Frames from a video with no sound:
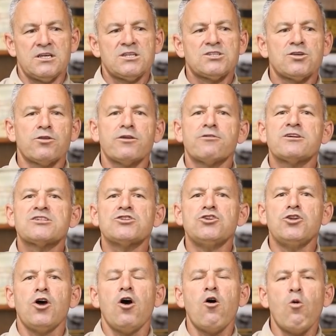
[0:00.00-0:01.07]
So there is
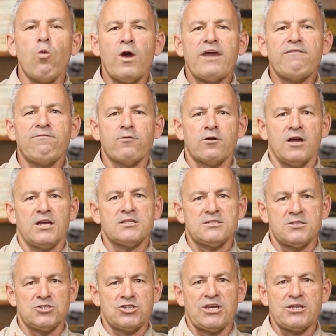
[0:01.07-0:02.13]
no way for
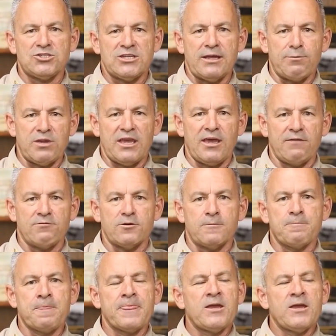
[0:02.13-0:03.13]
us to change that behavior.